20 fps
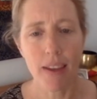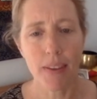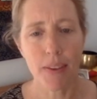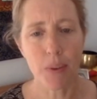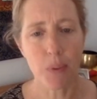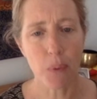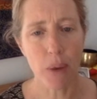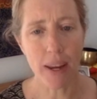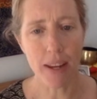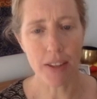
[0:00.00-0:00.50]

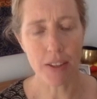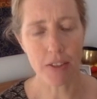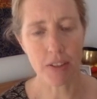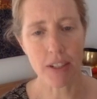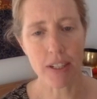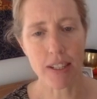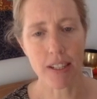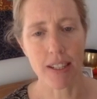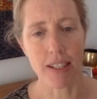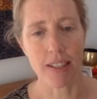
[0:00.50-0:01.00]
the way it's
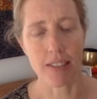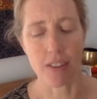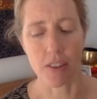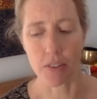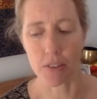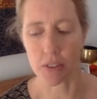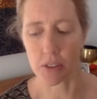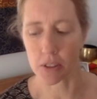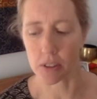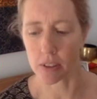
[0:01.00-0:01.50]
written is
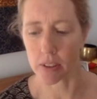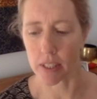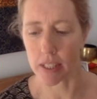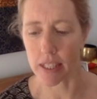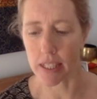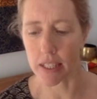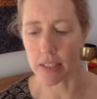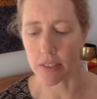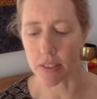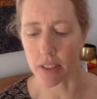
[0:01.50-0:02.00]
also
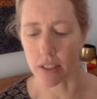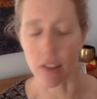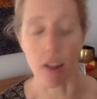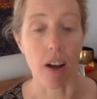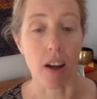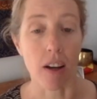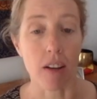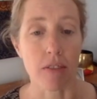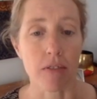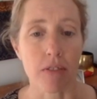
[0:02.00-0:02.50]
leaves a
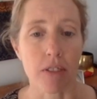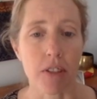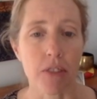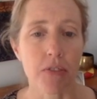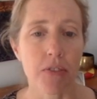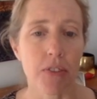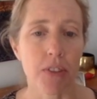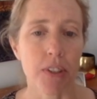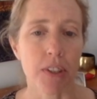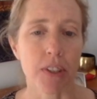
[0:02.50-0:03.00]
lot of room
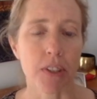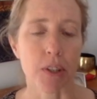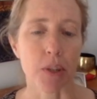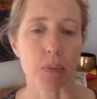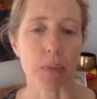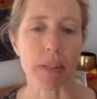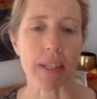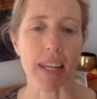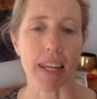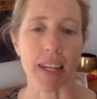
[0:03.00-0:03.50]
for
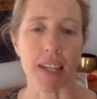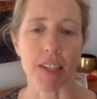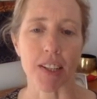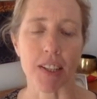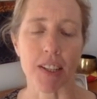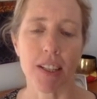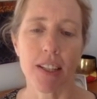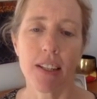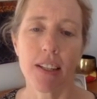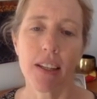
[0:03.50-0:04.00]

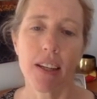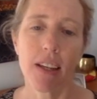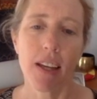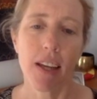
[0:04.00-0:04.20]
interpretation.